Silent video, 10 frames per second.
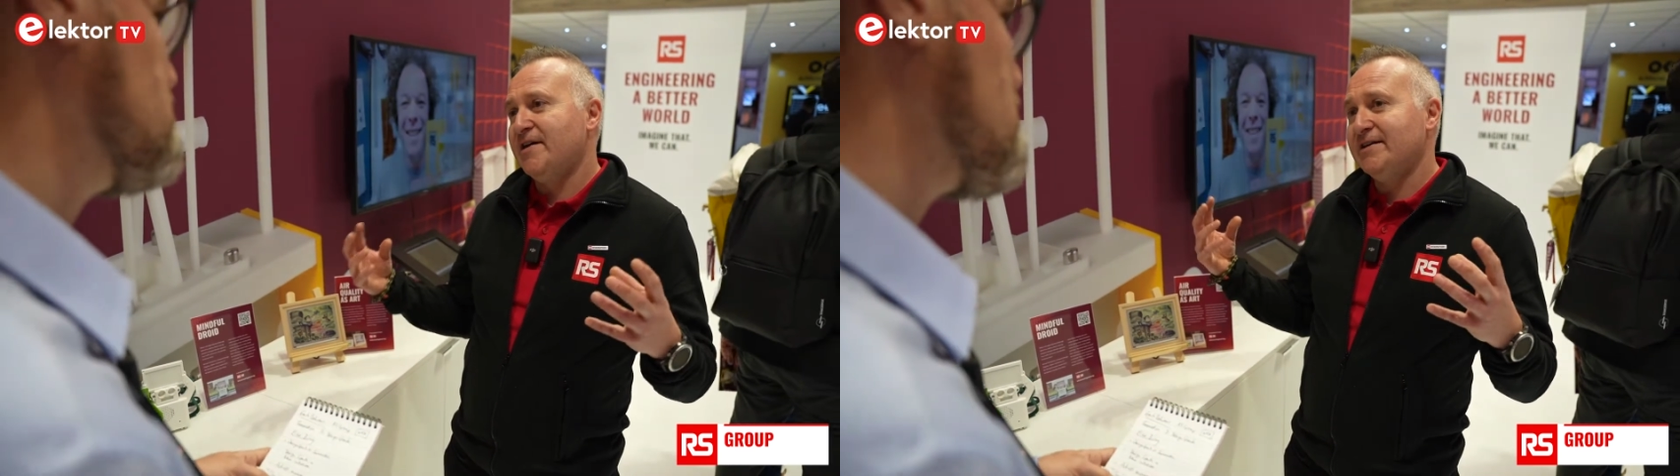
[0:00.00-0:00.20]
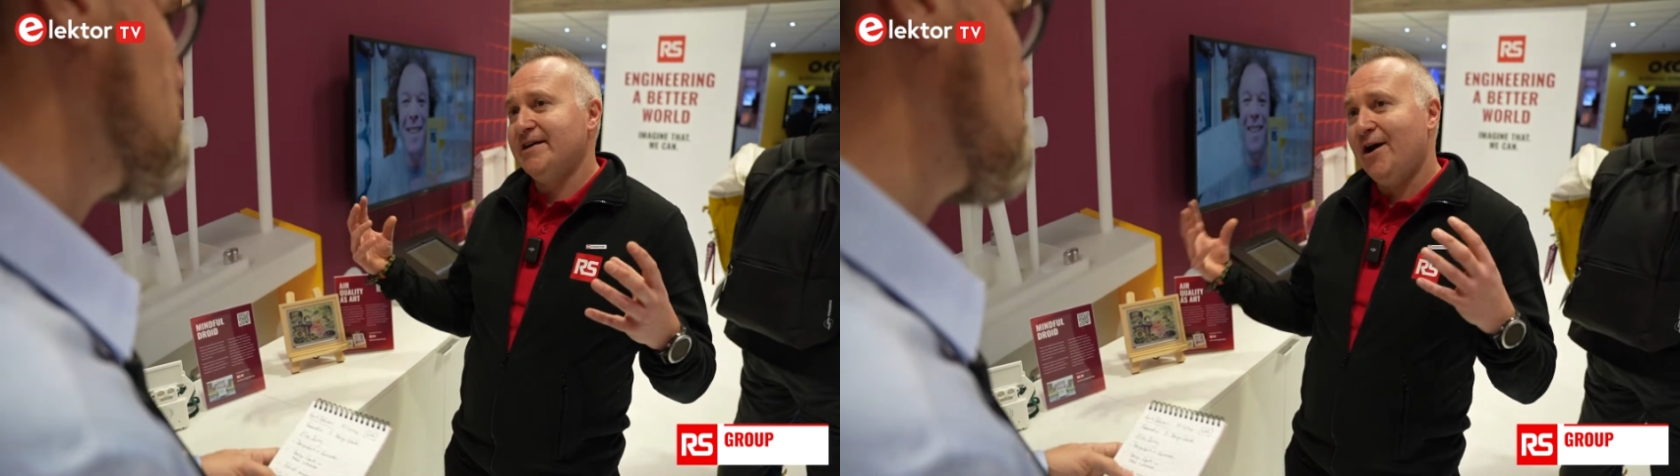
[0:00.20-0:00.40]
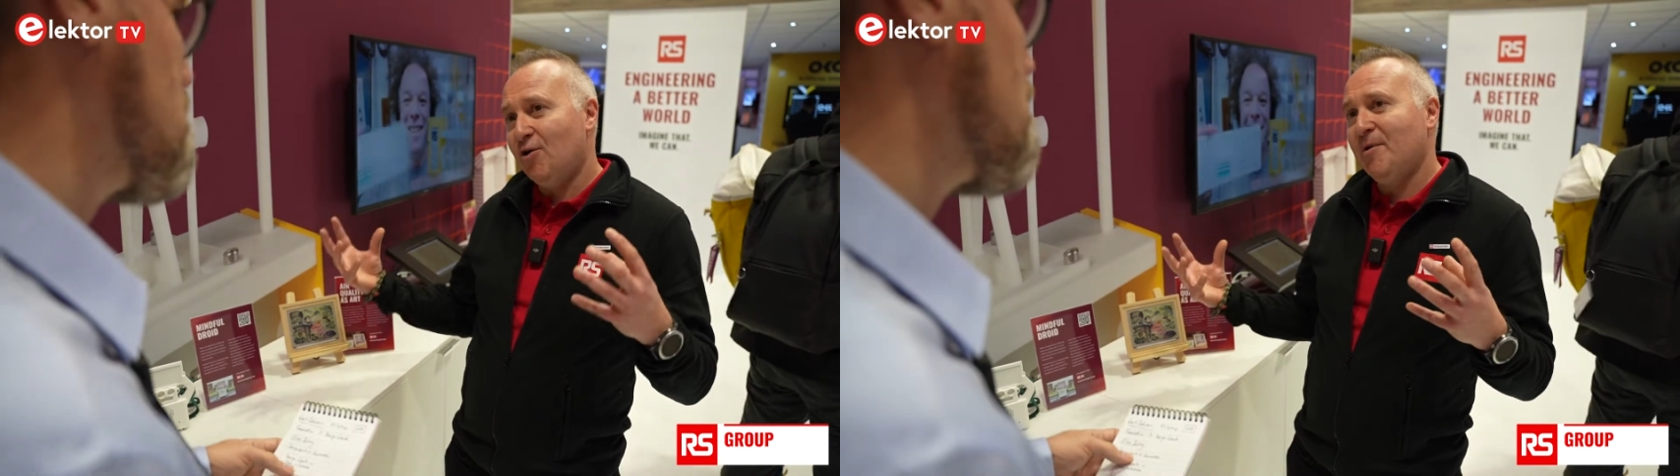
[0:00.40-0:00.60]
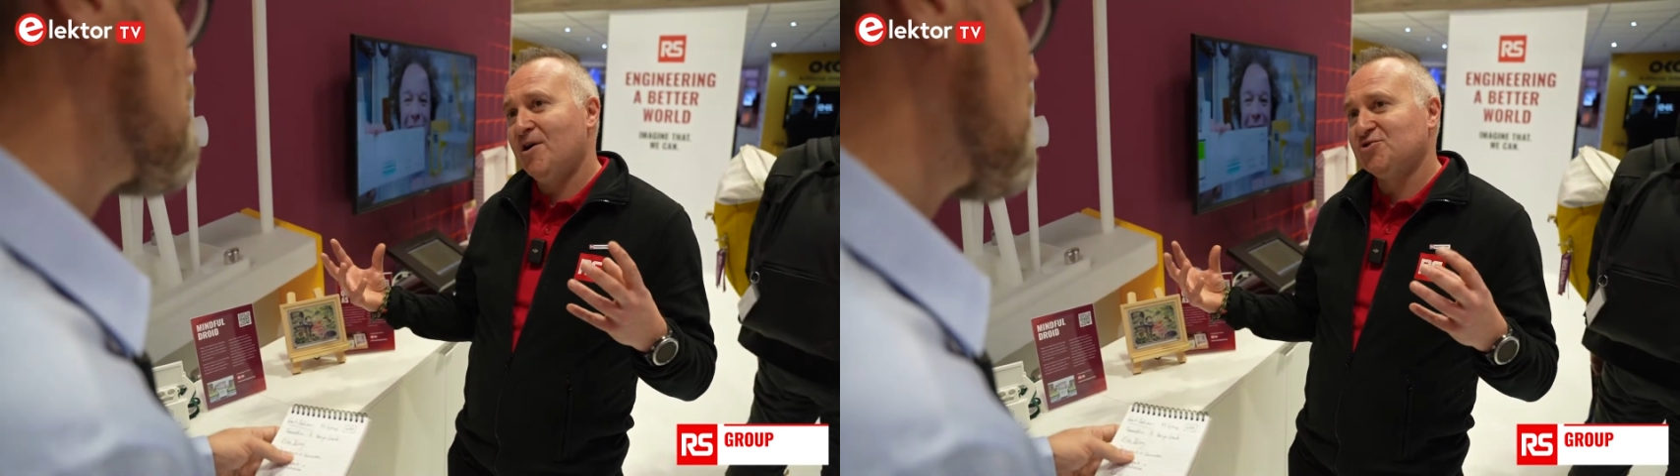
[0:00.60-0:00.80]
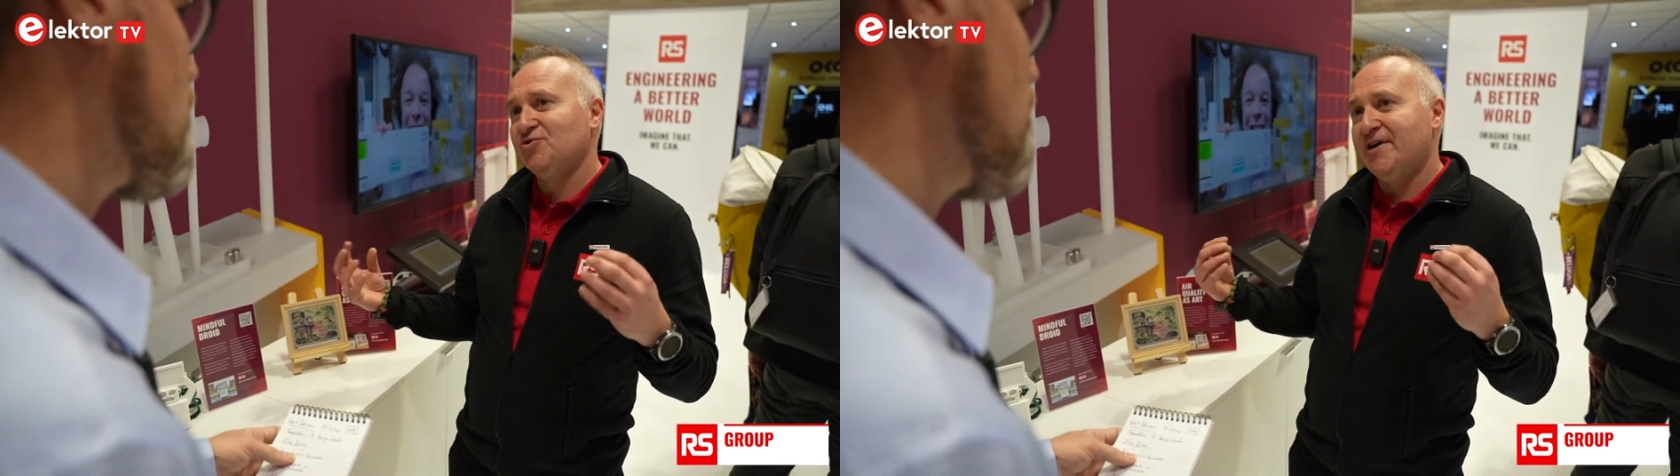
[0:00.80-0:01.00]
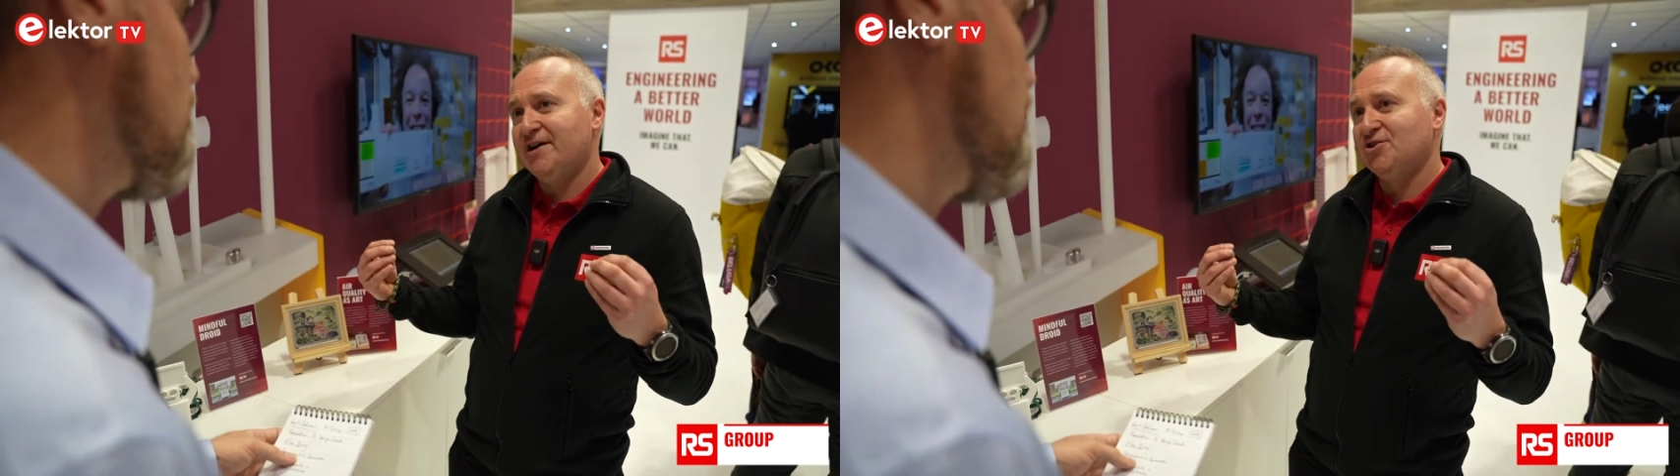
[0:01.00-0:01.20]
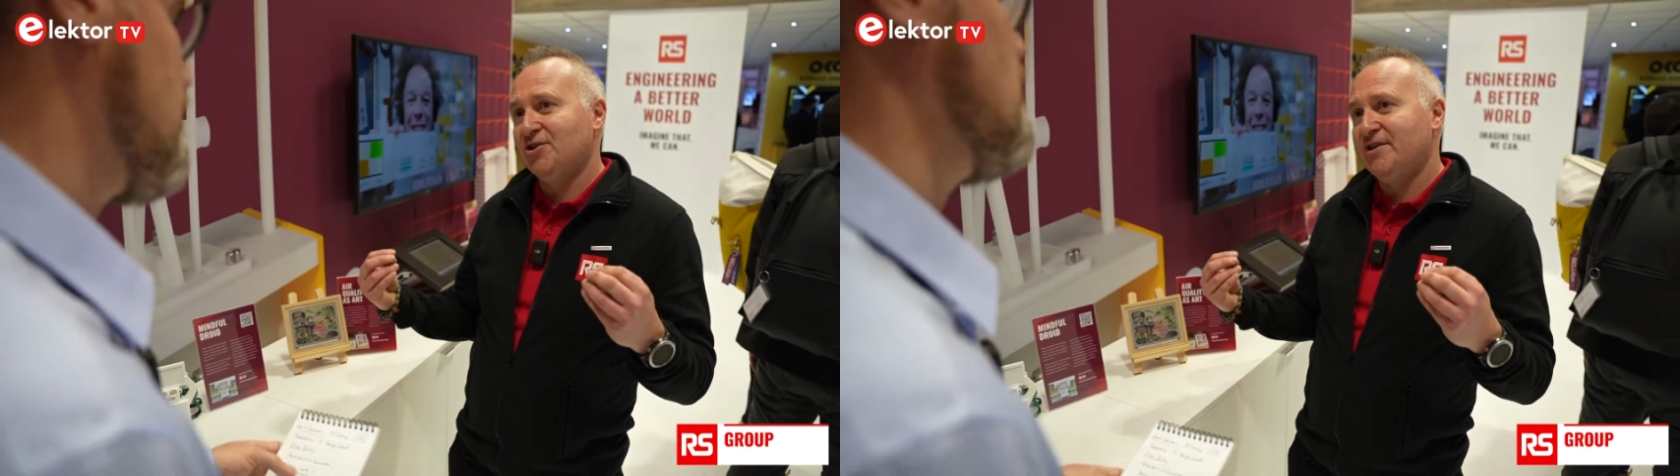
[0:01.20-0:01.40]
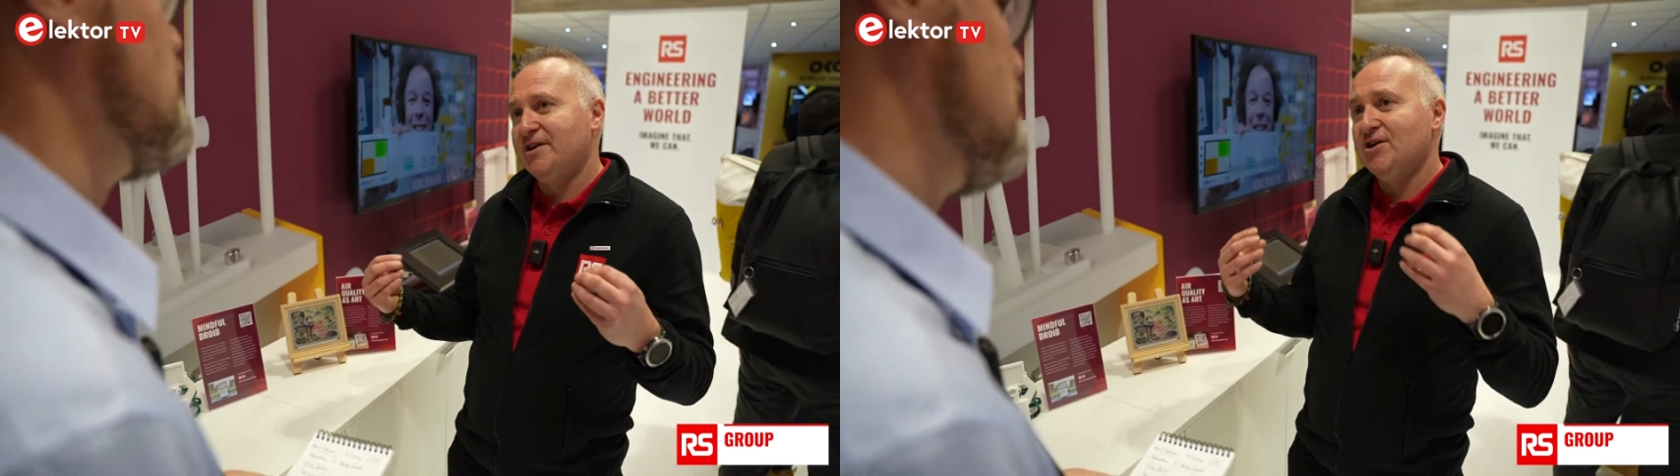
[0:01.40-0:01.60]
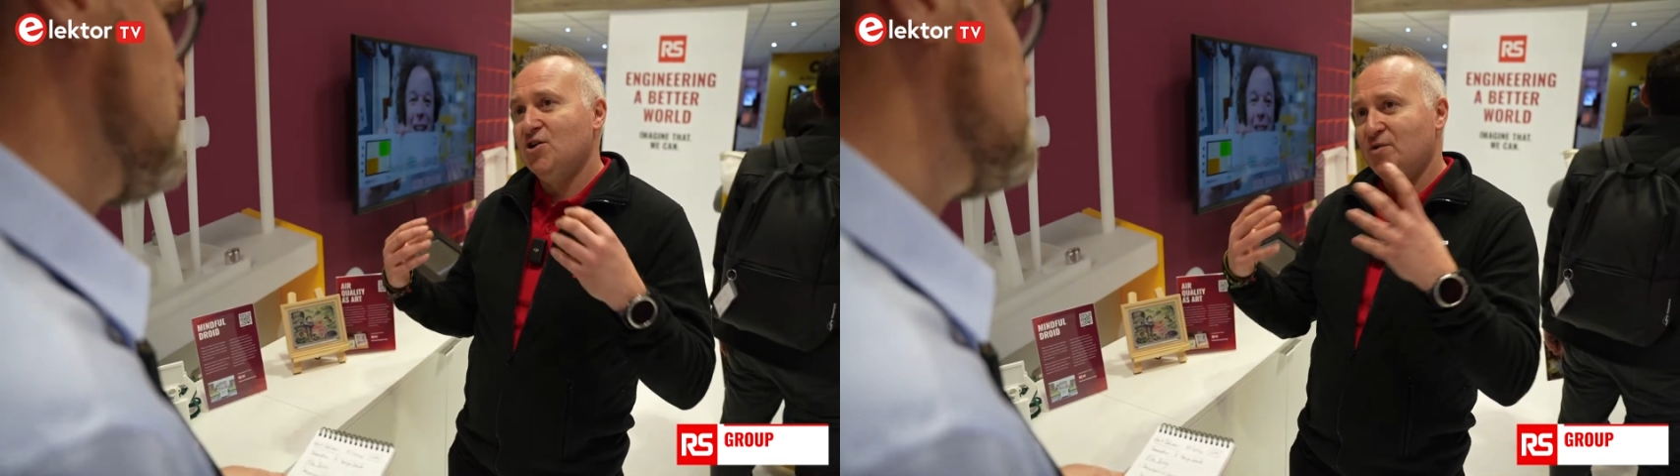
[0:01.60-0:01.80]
they can help us on that journey